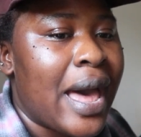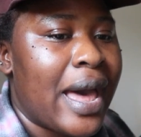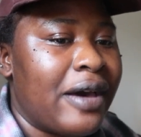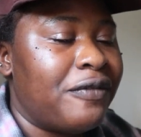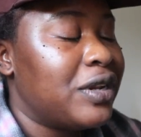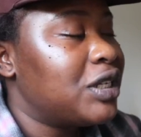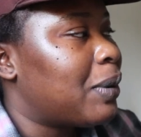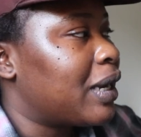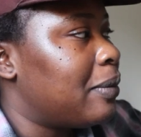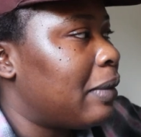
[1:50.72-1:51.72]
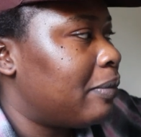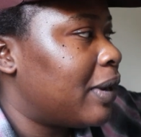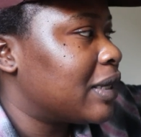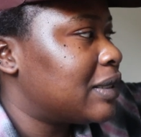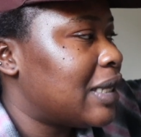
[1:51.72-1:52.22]
I have finished packing my
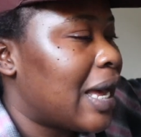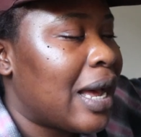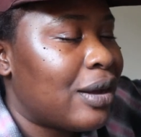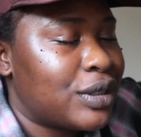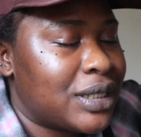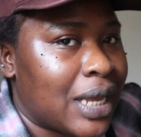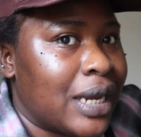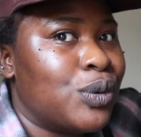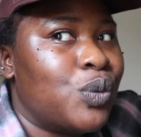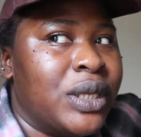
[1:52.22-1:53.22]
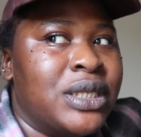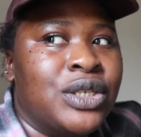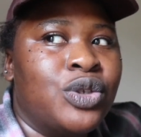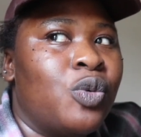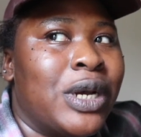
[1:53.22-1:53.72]
bags, they are outside
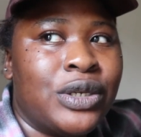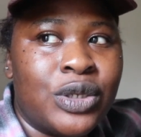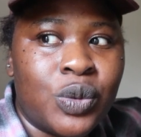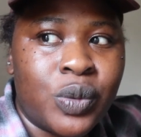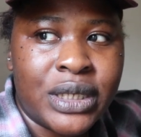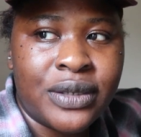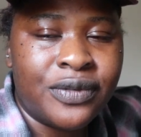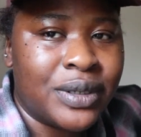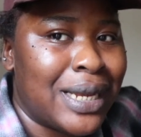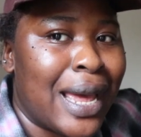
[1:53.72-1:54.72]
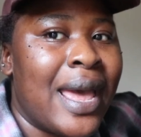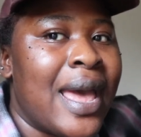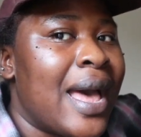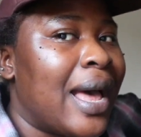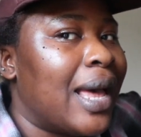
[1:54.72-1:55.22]
waiting, so we're just waiting for the guy.
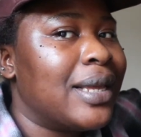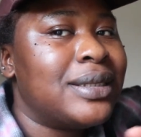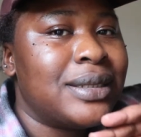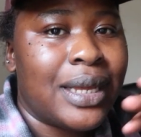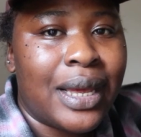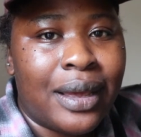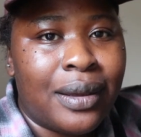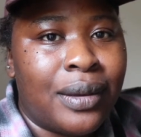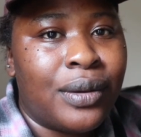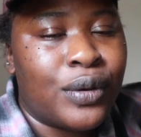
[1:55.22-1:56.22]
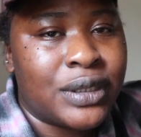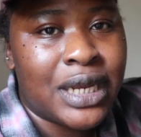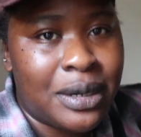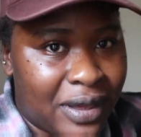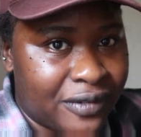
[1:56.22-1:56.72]
And see,
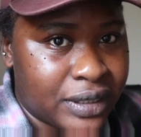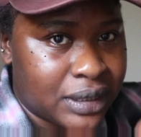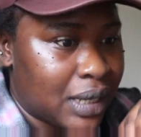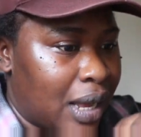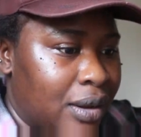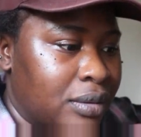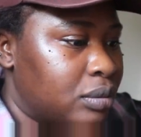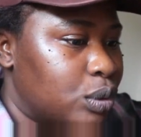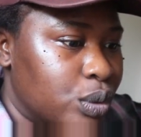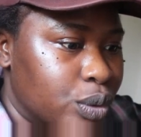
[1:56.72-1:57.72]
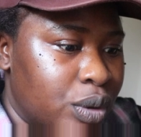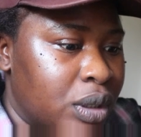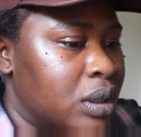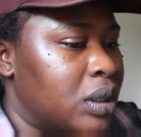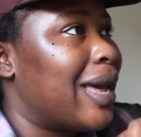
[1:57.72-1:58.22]
concerning my physical
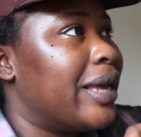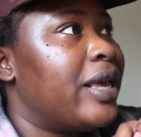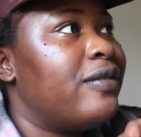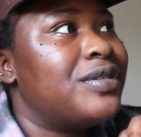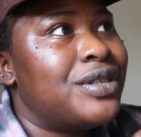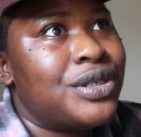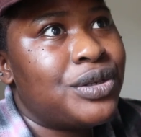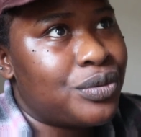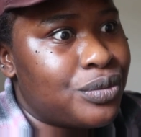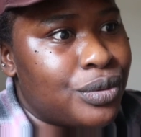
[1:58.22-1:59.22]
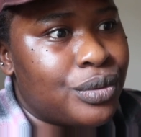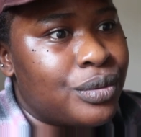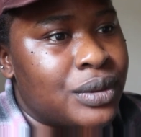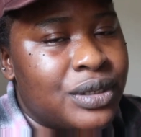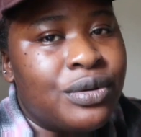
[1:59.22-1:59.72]
look, I give zero
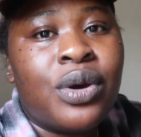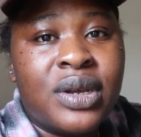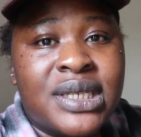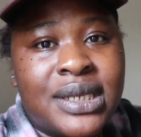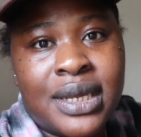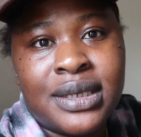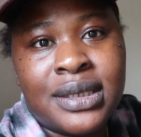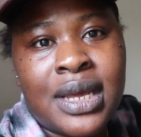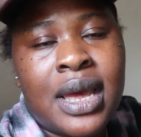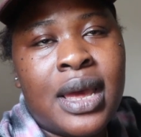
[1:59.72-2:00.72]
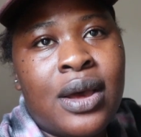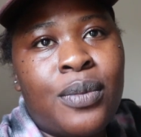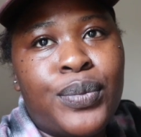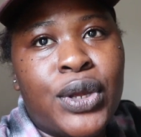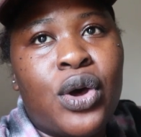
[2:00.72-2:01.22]
concerns,
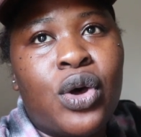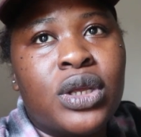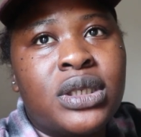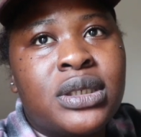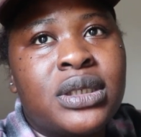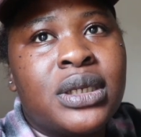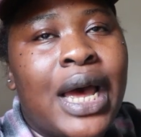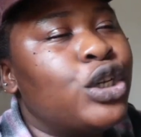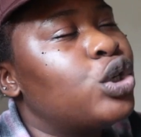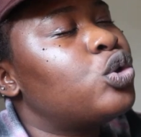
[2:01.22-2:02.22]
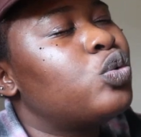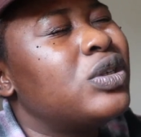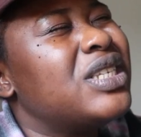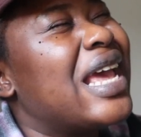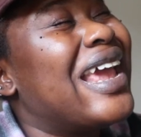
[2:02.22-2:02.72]
because I just want